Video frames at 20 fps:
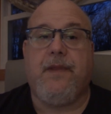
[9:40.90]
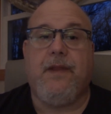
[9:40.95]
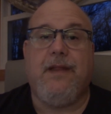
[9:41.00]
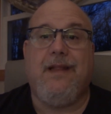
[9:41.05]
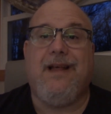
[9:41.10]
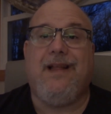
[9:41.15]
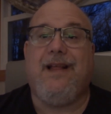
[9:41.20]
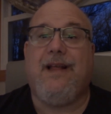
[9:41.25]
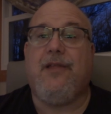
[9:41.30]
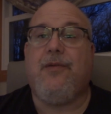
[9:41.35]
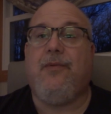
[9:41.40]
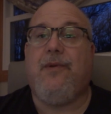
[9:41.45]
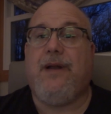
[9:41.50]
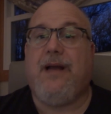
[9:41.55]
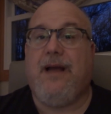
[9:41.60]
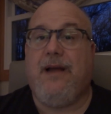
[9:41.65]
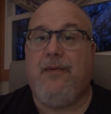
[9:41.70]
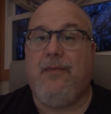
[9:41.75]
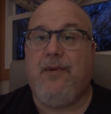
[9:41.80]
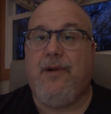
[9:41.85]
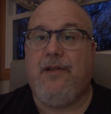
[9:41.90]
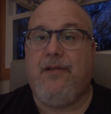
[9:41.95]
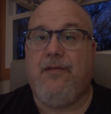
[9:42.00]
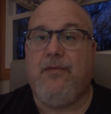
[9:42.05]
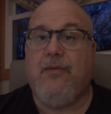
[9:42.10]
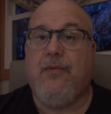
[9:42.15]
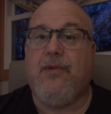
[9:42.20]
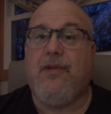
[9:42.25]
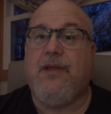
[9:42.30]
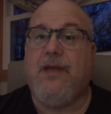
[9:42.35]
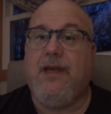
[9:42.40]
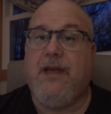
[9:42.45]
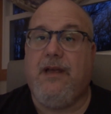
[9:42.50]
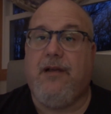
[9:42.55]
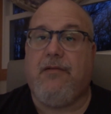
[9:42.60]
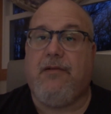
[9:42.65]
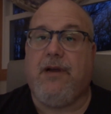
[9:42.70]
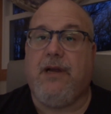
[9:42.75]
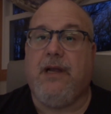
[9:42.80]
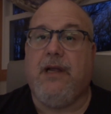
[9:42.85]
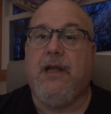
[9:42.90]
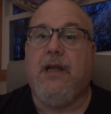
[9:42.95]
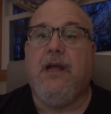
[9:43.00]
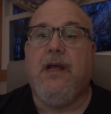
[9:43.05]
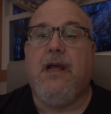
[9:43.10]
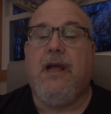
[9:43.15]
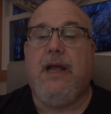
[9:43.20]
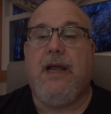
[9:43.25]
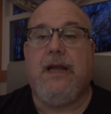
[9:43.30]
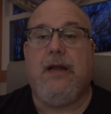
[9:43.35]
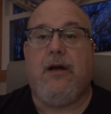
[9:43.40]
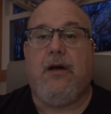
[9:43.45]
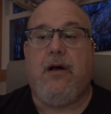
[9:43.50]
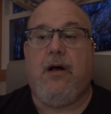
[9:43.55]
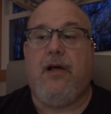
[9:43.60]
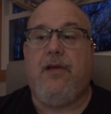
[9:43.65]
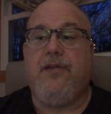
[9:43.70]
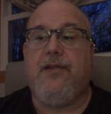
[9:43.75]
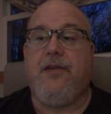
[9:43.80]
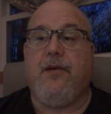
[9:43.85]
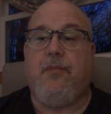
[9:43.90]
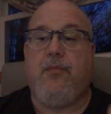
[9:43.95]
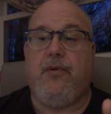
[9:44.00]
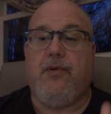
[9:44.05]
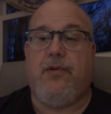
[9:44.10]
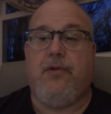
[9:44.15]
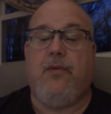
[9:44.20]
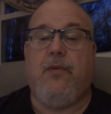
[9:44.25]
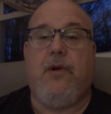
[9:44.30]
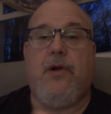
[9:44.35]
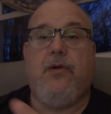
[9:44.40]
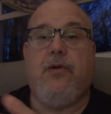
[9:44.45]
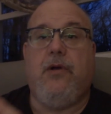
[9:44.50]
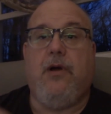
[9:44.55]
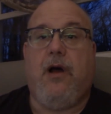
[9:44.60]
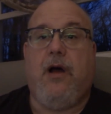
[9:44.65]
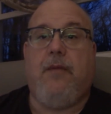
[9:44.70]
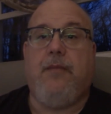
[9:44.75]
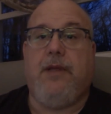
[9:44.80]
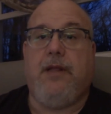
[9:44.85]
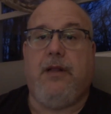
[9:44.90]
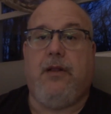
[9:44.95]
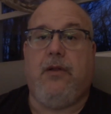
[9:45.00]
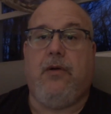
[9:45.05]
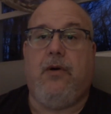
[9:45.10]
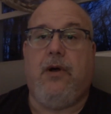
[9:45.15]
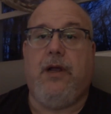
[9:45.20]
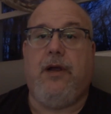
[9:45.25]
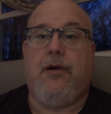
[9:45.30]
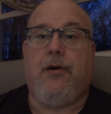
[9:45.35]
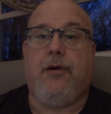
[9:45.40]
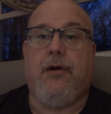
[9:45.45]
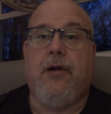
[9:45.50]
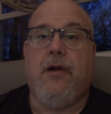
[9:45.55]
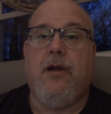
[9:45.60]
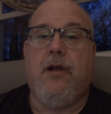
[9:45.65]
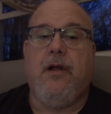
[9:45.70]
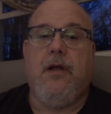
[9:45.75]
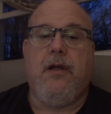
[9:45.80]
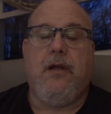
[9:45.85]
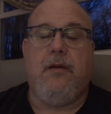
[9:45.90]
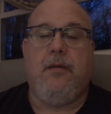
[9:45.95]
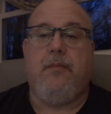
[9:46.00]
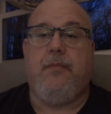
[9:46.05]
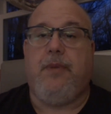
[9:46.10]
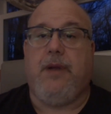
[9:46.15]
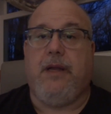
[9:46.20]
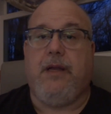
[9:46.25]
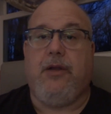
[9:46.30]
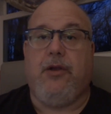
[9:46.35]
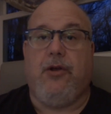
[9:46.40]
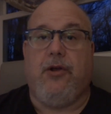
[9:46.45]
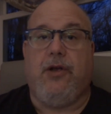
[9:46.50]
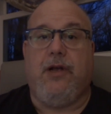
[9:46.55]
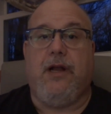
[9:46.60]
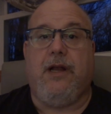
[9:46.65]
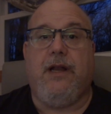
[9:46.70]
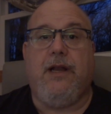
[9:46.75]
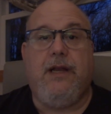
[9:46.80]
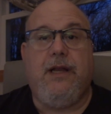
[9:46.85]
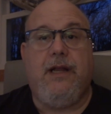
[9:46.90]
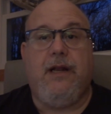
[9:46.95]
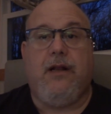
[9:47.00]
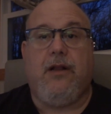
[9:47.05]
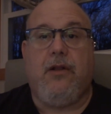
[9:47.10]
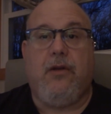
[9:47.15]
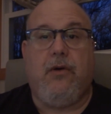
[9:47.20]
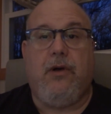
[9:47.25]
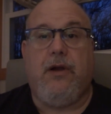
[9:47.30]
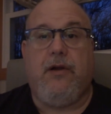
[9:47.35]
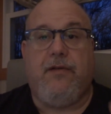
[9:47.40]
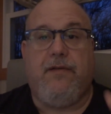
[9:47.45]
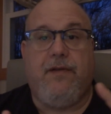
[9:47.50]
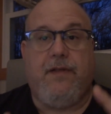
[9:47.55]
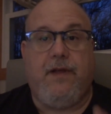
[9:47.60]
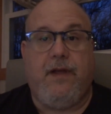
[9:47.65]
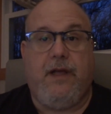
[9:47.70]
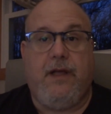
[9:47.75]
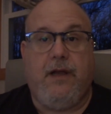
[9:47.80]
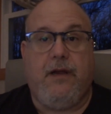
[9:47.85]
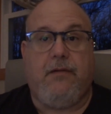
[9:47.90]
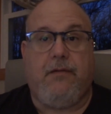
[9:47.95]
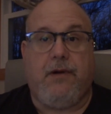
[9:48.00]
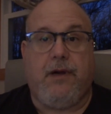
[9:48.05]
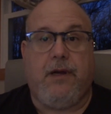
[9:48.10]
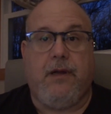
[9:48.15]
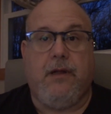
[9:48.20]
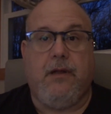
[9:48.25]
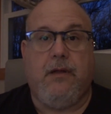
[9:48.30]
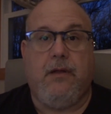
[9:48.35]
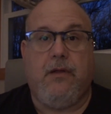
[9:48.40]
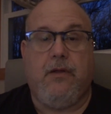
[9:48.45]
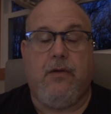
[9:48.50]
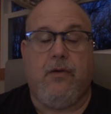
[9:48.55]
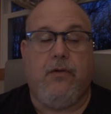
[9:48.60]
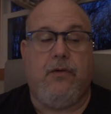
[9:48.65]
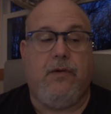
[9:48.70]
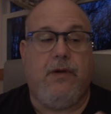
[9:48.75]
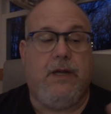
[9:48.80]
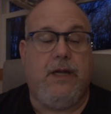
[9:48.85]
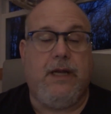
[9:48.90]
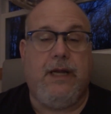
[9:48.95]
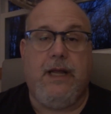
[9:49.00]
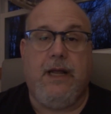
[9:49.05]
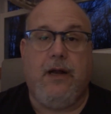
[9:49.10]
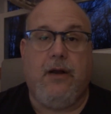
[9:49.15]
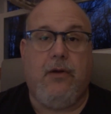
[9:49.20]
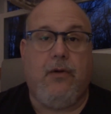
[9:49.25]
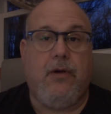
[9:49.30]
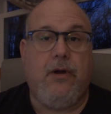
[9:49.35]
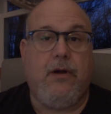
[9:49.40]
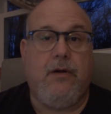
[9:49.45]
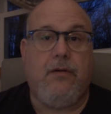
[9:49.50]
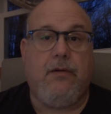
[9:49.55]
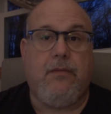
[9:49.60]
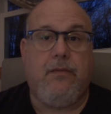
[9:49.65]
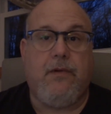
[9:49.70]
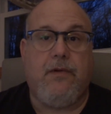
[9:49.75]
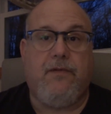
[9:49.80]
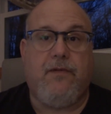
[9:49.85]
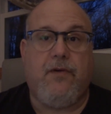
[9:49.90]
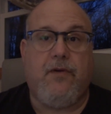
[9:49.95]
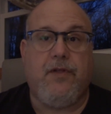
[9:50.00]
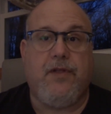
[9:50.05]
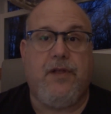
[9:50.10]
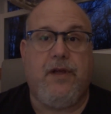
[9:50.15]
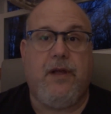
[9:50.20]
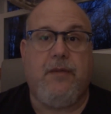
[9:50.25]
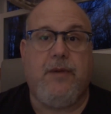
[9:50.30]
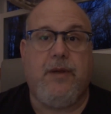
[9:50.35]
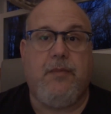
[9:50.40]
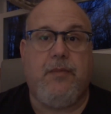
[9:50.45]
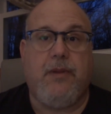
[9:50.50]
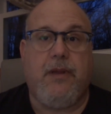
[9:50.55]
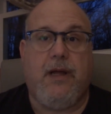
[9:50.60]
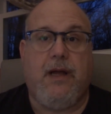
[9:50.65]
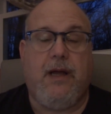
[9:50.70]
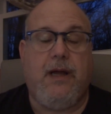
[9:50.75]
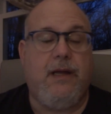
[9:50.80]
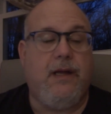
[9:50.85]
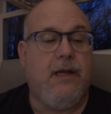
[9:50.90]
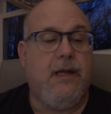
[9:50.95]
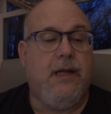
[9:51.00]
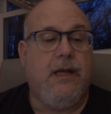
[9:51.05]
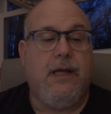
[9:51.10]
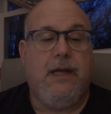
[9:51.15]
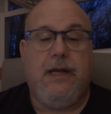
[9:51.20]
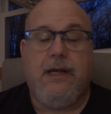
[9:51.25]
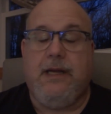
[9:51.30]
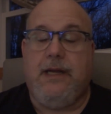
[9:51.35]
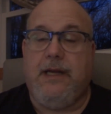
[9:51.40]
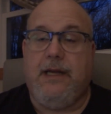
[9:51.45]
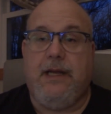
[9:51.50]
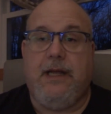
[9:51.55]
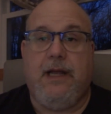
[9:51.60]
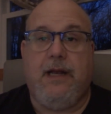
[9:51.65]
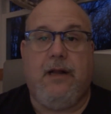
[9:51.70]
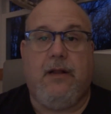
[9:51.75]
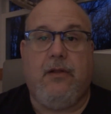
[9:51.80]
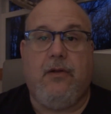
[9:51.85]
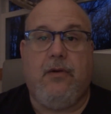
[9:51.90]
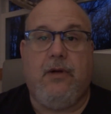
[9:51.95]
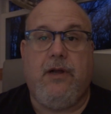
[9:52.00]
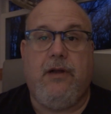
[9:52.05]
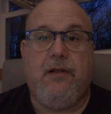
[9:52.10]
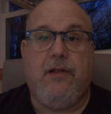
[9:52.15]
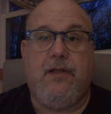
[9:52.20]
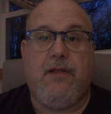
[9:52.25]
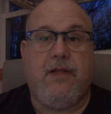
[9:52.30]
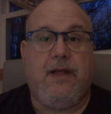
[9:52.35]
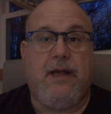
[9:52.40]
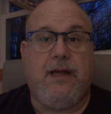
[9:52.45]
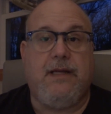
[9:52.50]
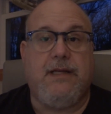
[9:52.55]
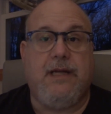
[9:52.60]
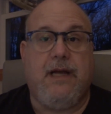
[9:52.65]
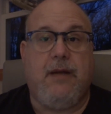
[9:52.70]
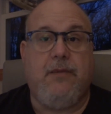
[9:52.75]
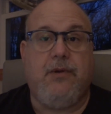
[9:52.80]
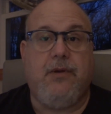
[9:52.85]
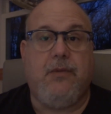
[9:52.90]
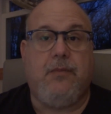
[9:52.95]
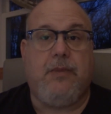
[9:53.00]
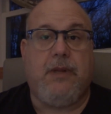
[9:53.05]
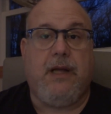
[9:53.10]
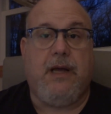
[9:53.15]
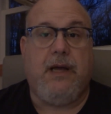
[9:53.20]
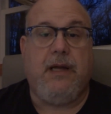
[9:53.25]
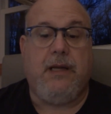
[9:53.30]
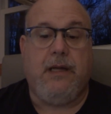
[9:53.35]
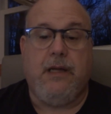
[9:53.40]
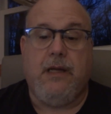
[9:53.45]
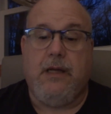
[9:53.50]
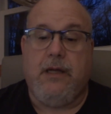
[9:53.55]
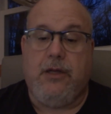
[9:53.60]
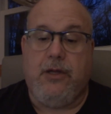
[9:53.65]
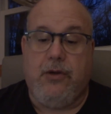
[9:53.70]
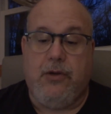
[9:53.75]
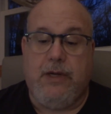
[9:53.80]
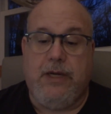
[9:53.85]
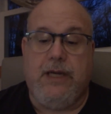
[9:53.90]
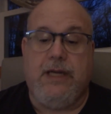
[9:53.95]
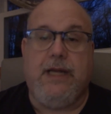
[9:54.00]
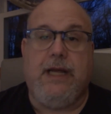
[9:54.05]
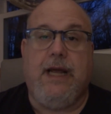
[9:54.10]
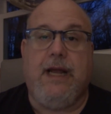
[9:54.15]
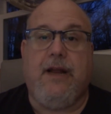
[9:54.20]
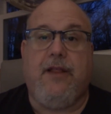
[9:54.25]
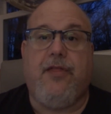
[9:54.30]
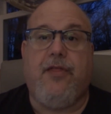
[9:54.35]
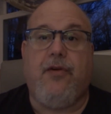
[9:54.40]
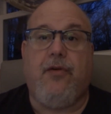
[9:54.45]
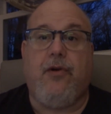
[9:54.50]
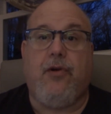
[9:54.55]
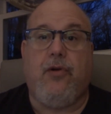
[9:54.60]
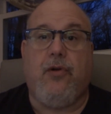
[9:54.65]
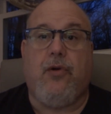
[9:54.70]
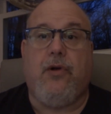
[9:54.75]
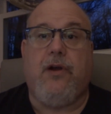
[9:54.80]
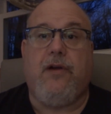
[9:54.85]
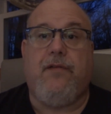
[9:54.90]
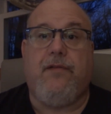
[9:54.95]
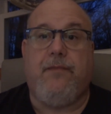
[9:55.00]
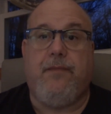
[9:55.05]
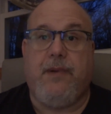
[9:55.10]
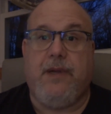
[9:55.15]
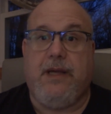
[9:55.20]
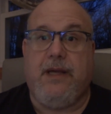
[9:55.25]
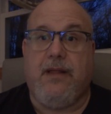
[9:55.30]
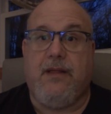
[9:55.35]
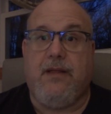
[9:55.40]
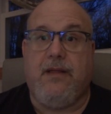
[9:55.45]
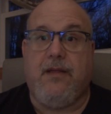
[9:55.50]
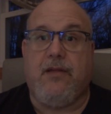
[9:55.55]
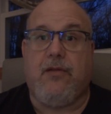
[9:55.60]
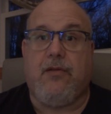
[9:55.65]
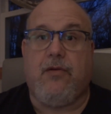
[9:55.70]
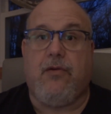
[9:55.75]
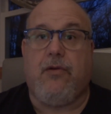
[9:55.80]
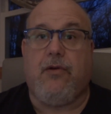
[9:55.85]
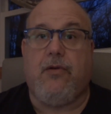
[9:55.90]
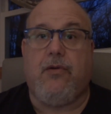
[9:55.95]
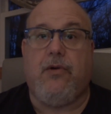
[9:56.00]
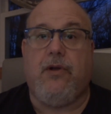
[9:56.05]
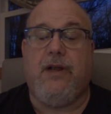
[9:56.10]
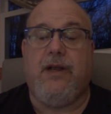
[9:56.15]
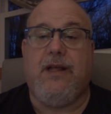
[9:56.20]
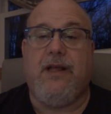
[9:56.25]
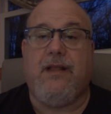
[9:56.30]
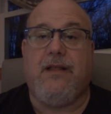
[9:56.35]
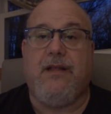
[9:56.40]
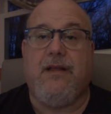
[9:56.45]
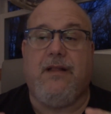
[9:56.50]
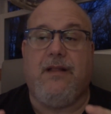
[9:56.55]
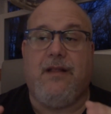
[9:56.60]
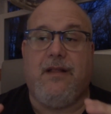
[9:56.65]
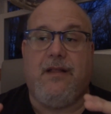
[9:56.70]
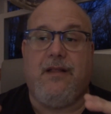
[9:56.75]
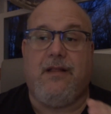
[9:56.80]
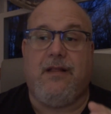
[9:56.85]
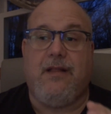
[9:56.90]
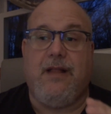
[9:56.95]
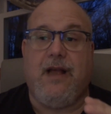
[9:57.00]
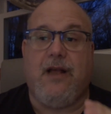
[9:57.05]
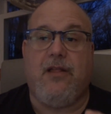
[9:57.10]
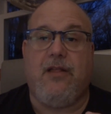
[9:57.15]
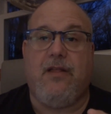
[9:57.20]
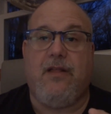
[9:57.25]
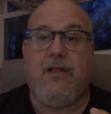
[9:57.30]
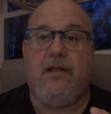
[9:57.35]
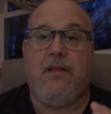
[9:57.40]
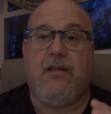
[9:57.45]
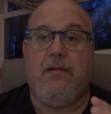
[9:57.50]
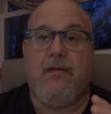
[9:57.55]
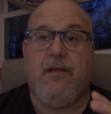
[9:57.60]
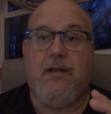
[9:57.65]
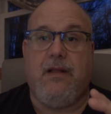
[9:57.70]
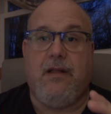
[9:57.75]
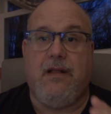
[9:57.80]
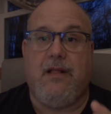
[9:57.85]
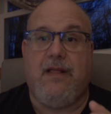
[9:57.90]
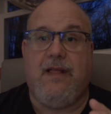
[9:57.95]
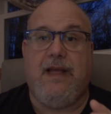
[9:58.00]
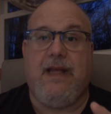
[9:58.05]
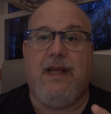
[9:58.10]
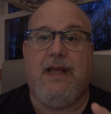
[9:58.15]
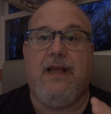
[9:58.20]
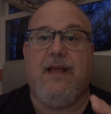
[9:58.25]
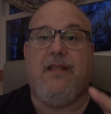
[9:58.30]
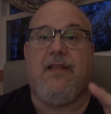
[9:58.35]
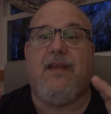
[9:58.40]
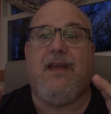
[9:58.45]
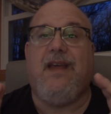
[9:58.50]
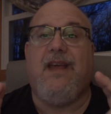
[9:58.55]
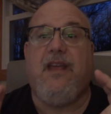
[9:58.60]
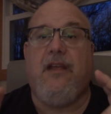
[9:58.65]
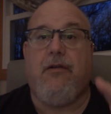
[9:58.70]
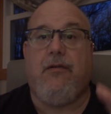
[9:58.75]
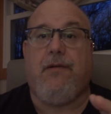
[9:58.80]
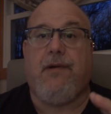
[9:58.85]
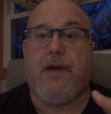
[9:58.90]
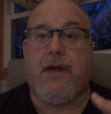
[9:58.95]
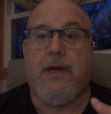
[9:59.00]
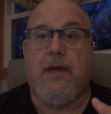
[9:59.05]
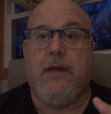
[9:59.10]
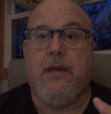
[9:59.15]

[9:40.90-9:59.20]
Now that's what I went through, was a hearing. And Allsup was the one who got me the lawyer. But you're going to need a lawyer for the hearing. So you didn't get a lawyer the first time you applied. You didn't get a lawyer the second time you applied. You need to get a third lawyer, because this third lawyer, this next thing is a hearing.